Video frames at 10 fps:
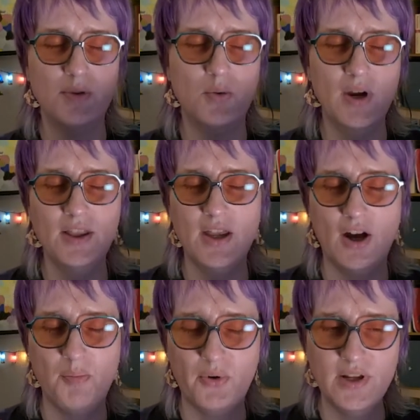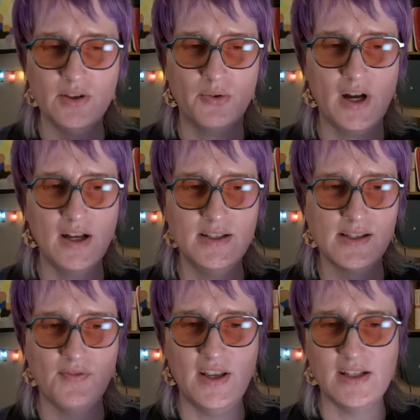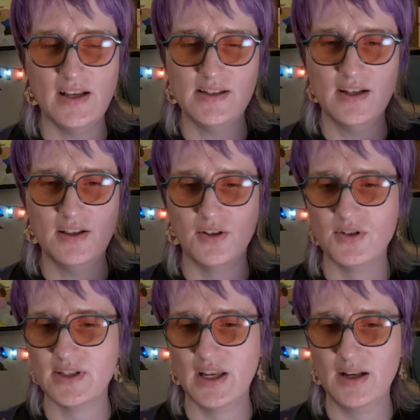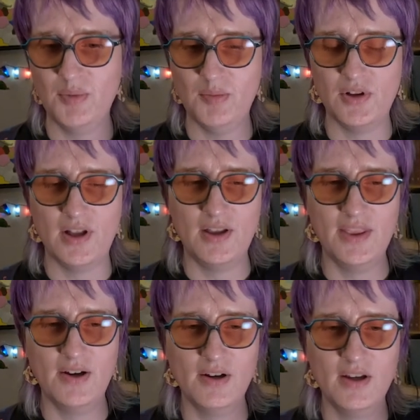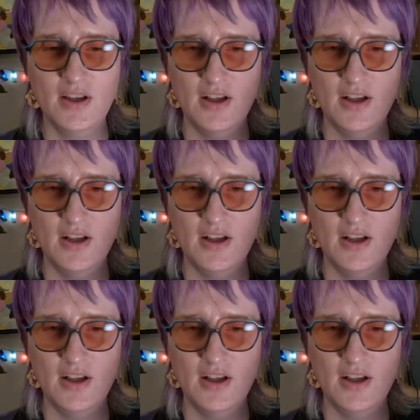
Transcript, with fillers: the way they operate the rides is fantastic. They're just getting people on there.